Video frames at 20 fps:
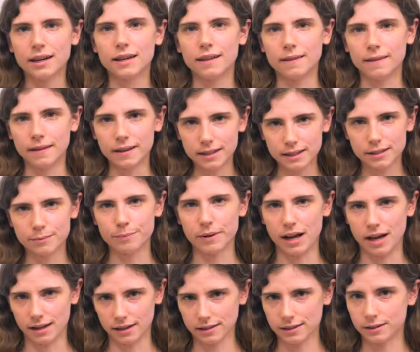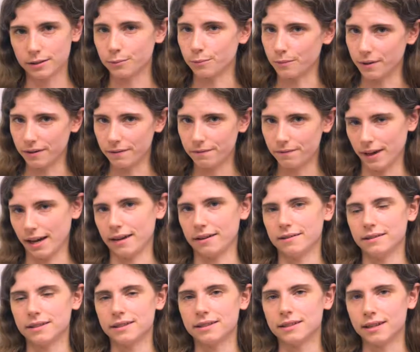This box, we've
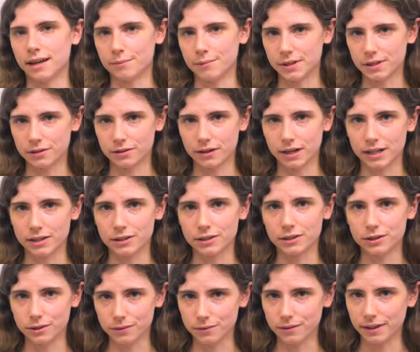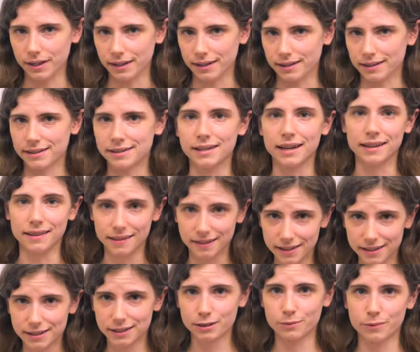found, demonstrates 2 things, and
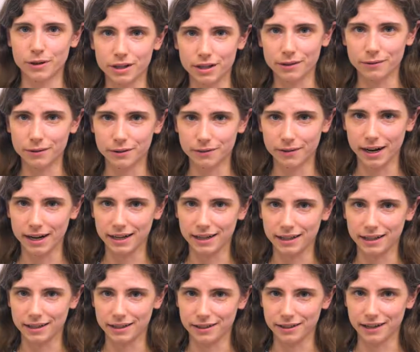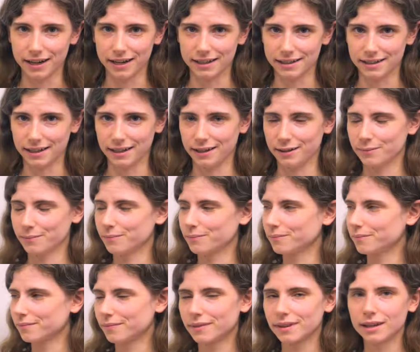this is what you would write in your essay.
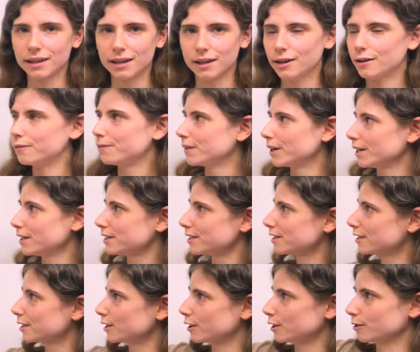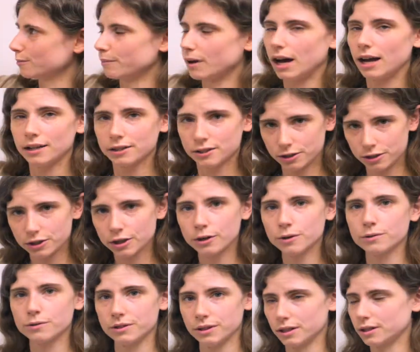First, the box
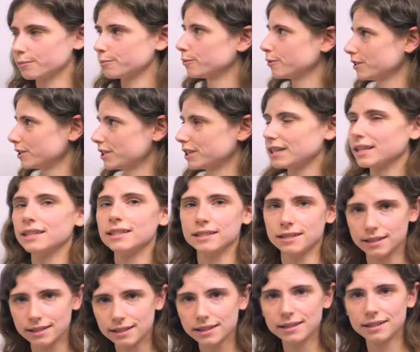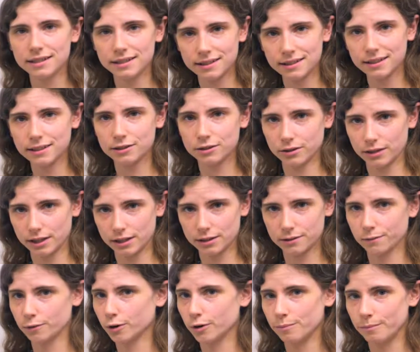shows that the Portuguese did indeed
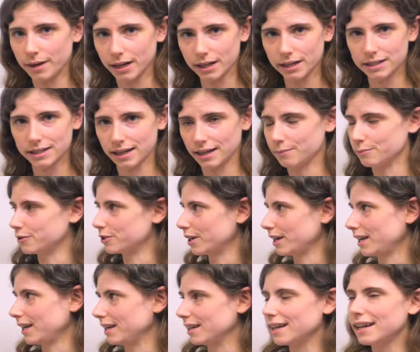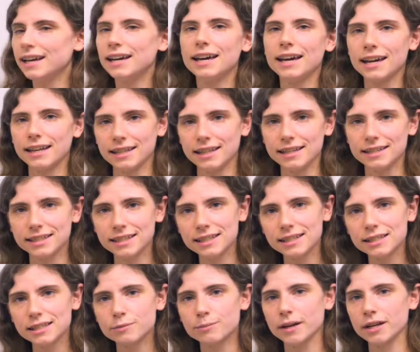transform maritime trade, and they did
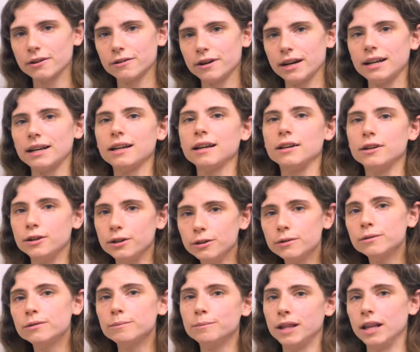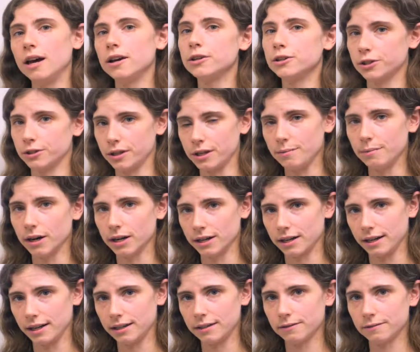this by creating a new luxury
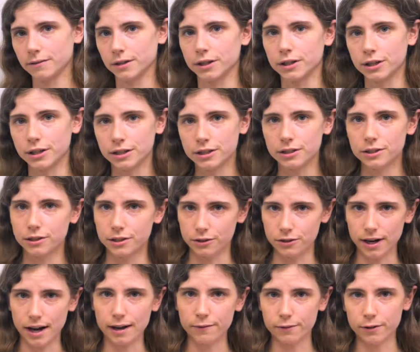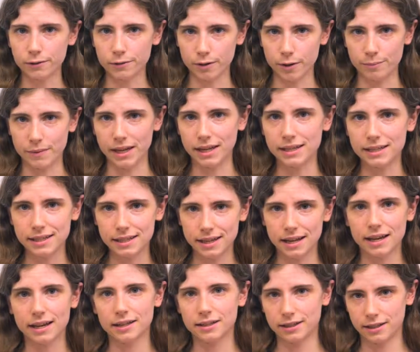market for goods to travel from
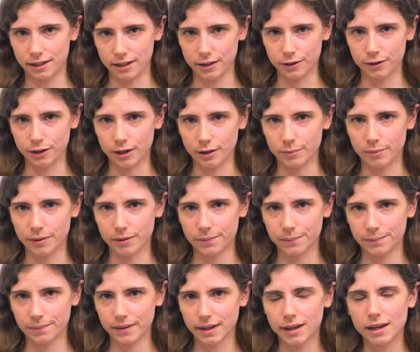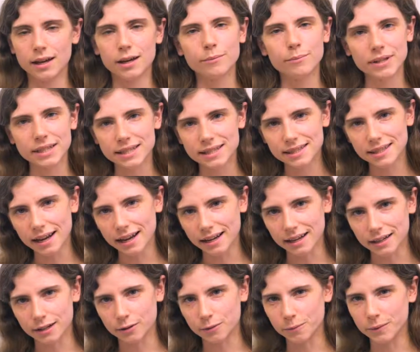India to Europe. But
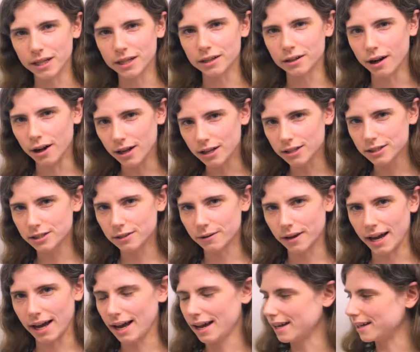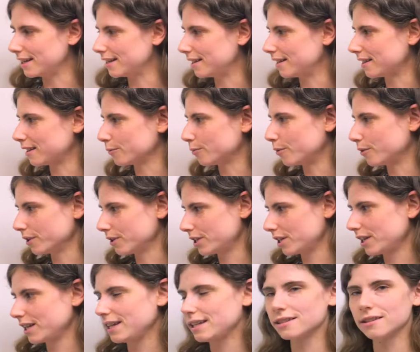second, we could also add that the
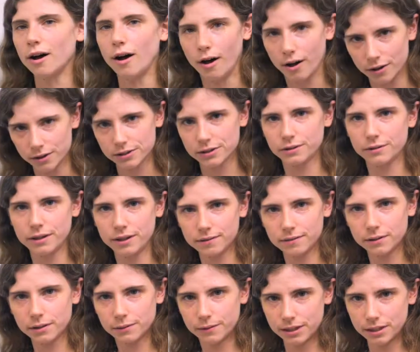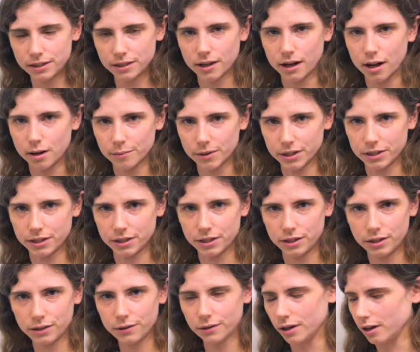Portuguese also influenced commerce
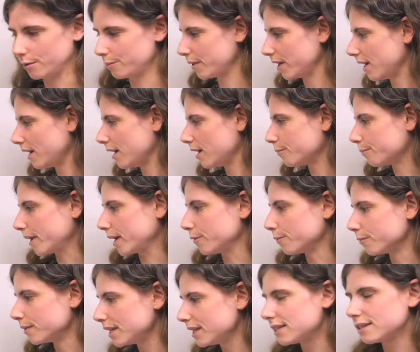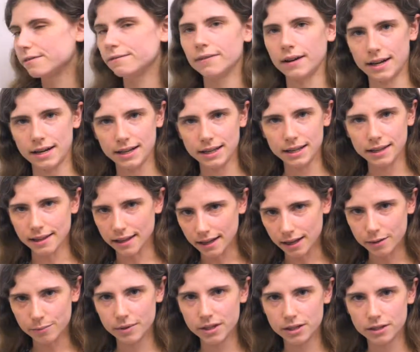in Europe by redefining the
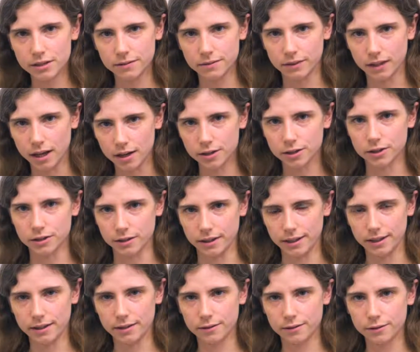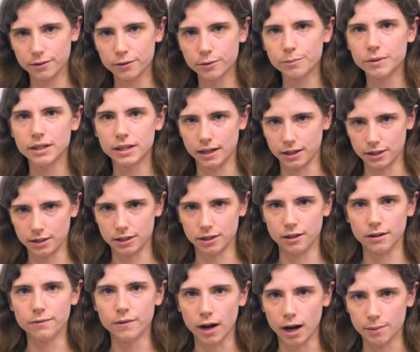image of luxury through the production
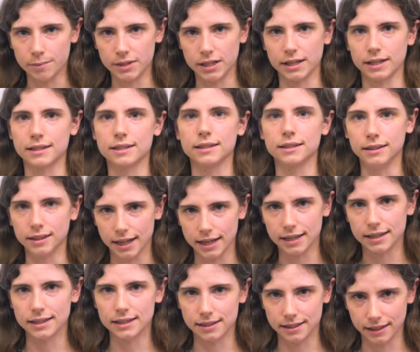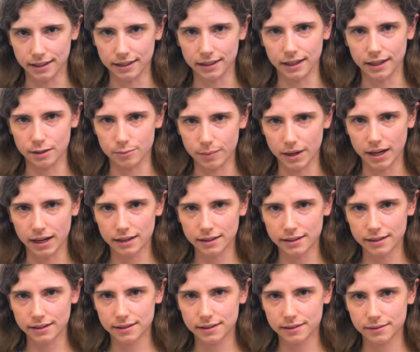of objects like this inlaid
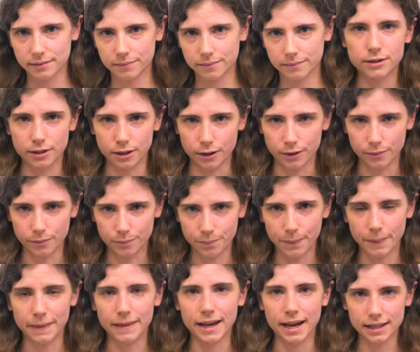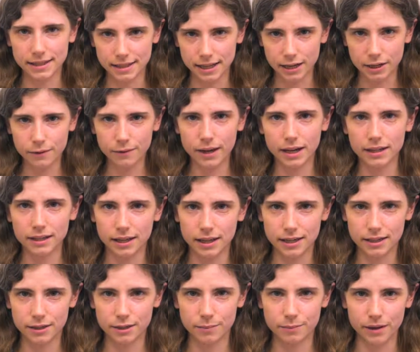box. So that's how you
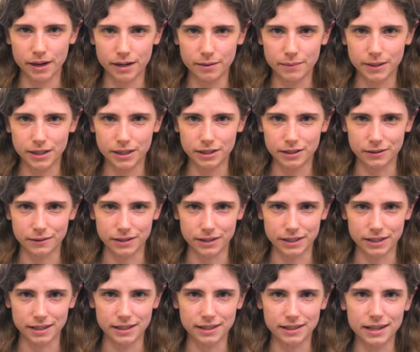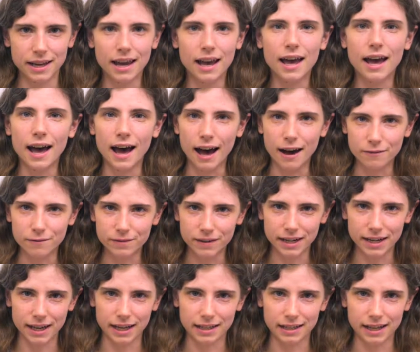analyze your primary sources. Have
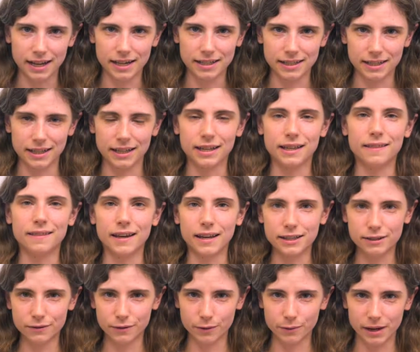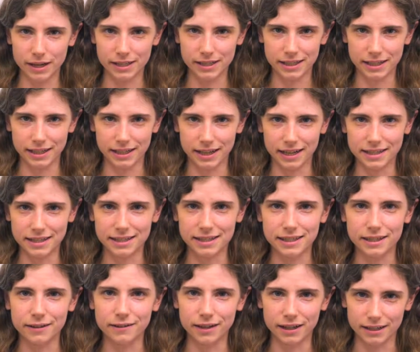fun analyzing. Thanks for watching, and
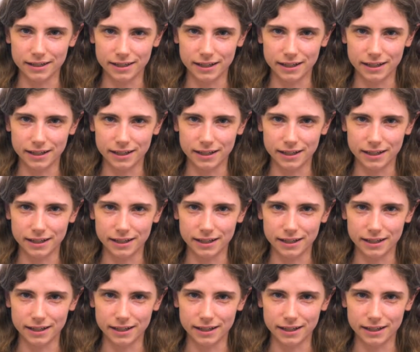see you next